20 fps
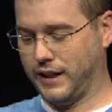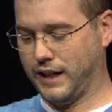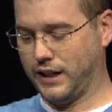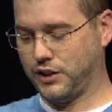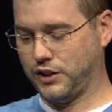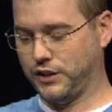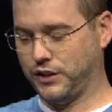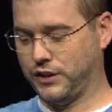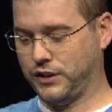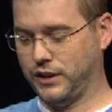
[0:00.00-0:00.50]

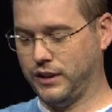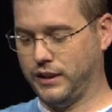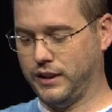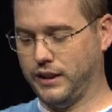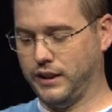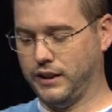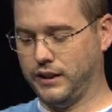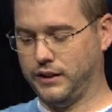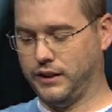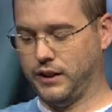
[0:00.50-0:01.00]
actually see
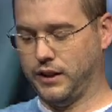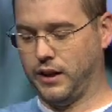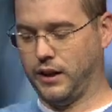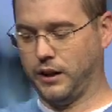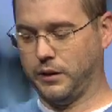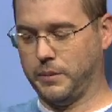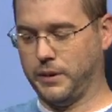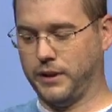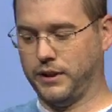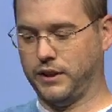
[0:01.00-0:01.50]
the
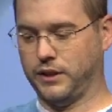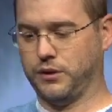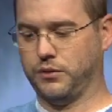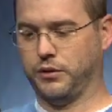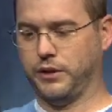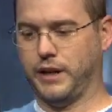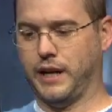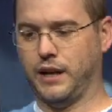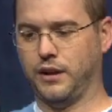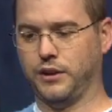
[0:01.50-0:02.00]
augmented
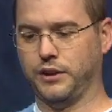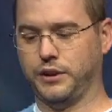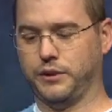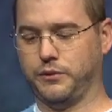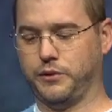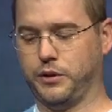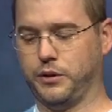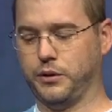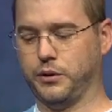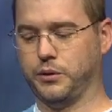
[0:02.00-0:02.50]
reality
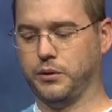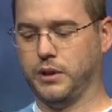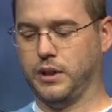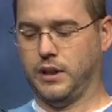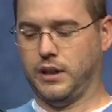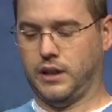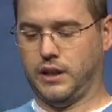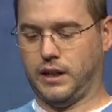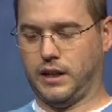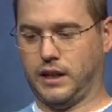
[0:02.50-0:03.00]
view,
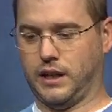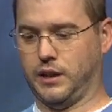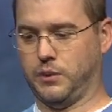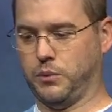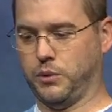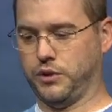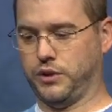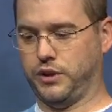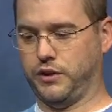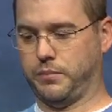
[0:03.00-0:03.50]
and
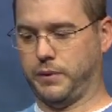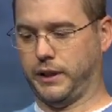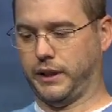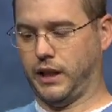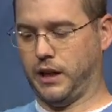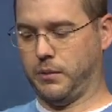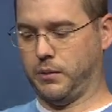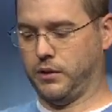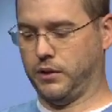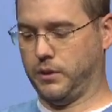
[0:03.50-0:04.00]
we'll see if my
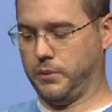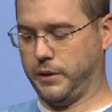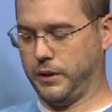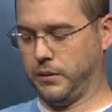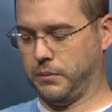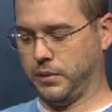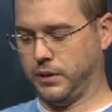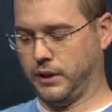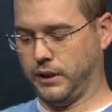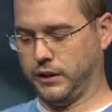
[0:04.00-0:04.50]
cable. Let me
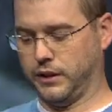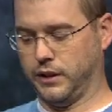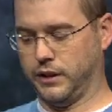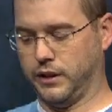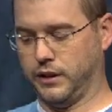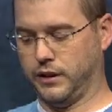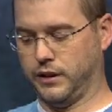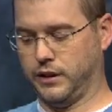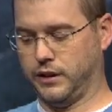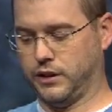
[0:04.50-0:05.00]
unplug
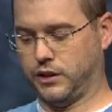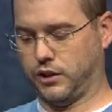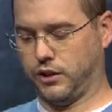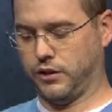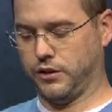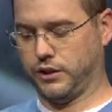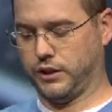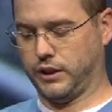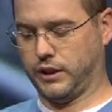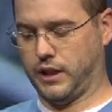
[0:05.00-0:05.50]
the
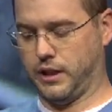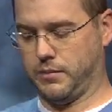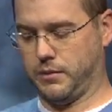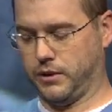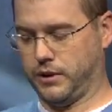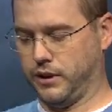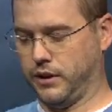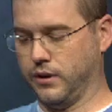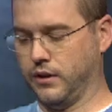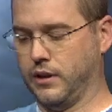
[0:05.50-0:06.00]
charging
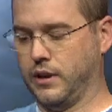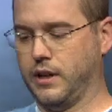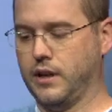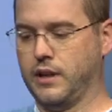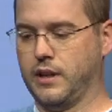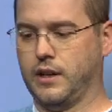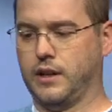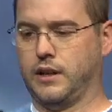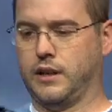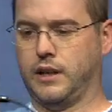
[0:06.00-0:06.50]
cable here.
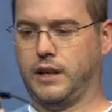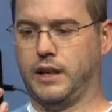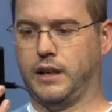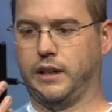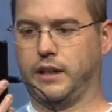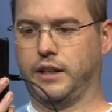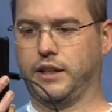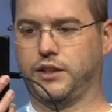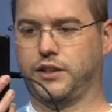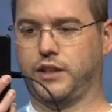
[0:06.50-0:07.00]

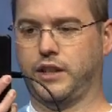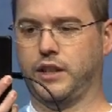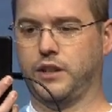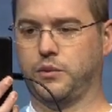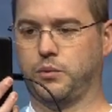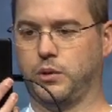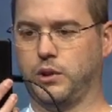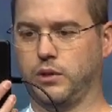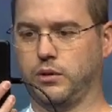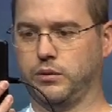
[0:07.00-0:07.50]
And it
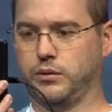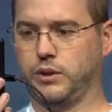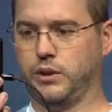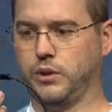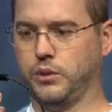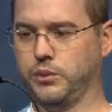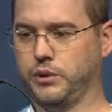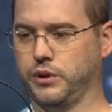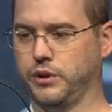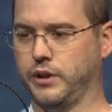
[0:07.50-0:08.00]
says, well,
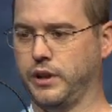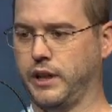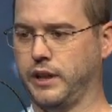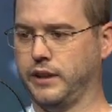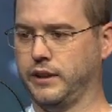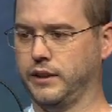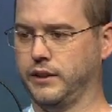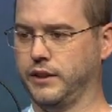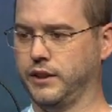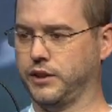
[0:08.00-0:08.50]
no, you're
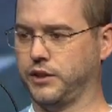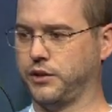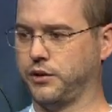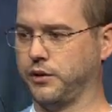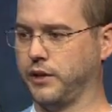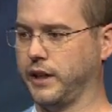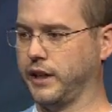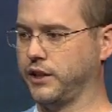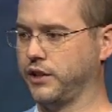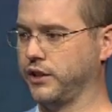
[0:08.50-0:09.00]
not in this
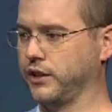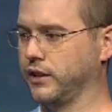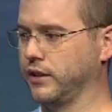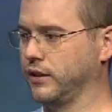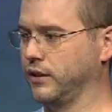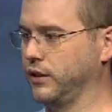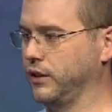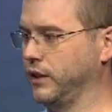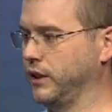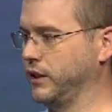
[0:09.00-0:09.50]

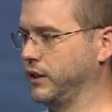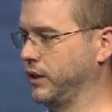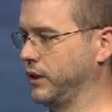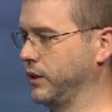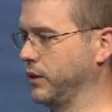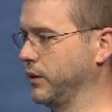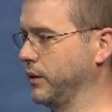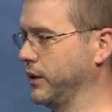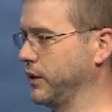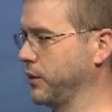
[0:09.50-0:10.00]
direction. You need to
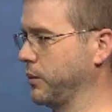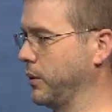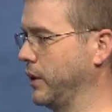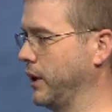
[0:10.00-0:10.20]
go this